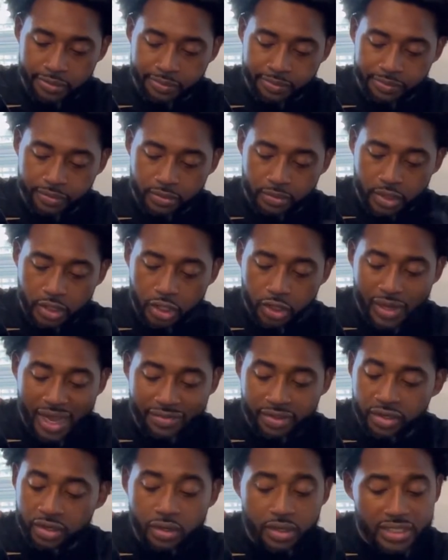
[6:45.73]
You have to do this
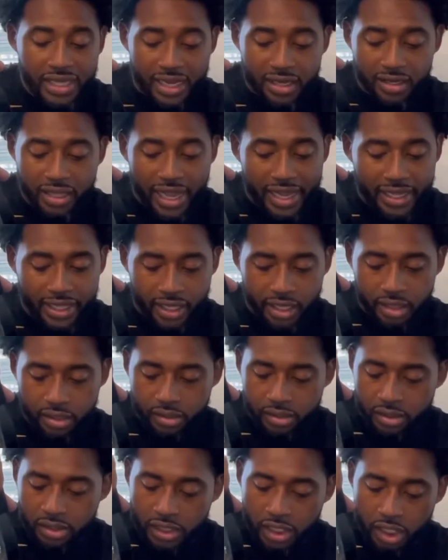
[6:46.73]
how you like it.
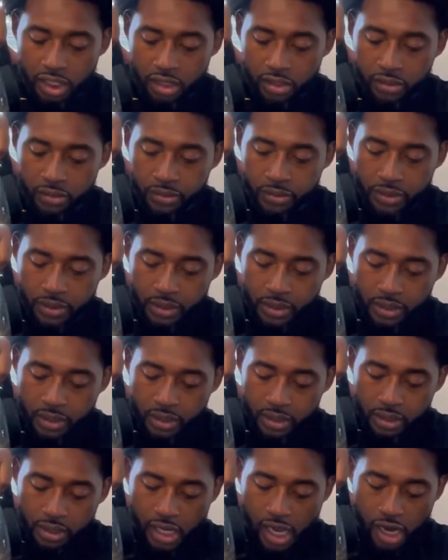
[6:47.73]
So
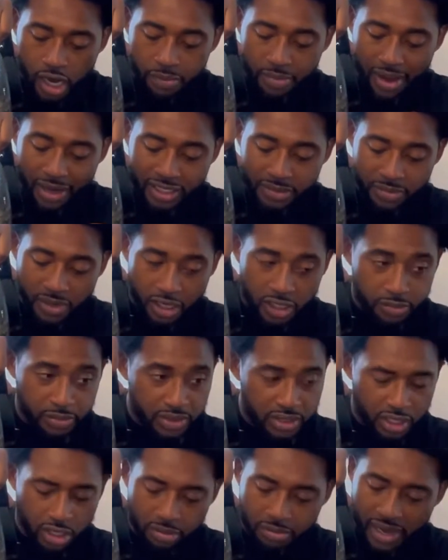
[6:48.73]
everybody's measurements don't
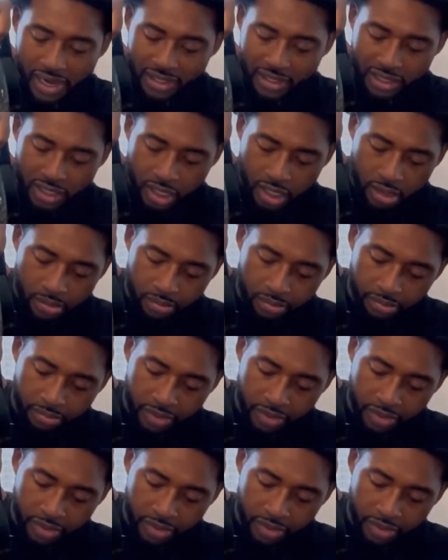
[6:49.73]
match up, but